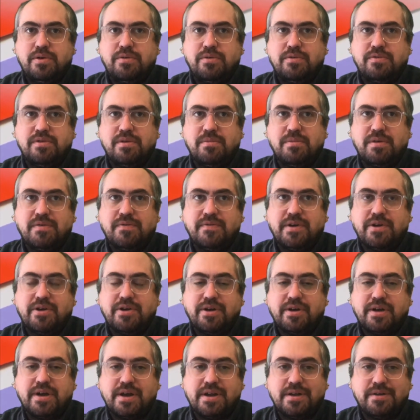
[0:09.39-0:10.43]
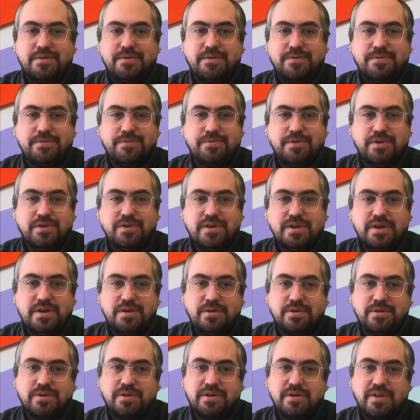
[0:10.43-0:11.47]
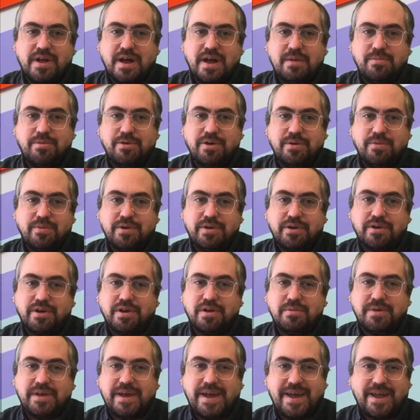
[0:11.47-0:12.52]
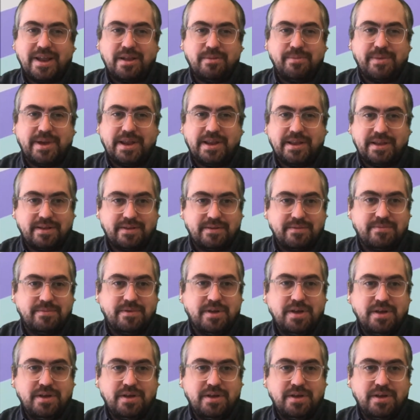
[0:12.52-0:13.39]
something very kind of frilly or elaborate where you're going to be animating